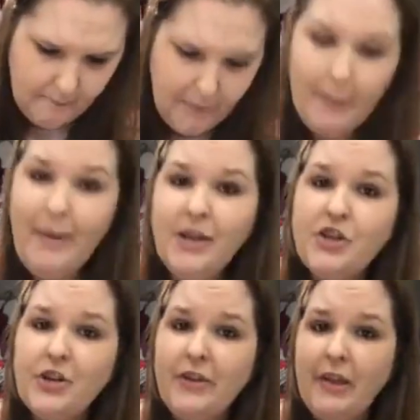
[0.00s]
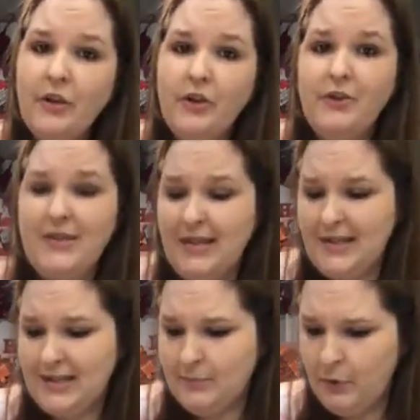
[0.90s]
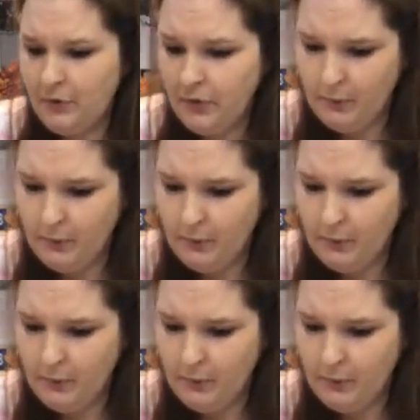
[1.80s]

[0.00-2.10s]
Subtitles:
But make sure that you're using a smoother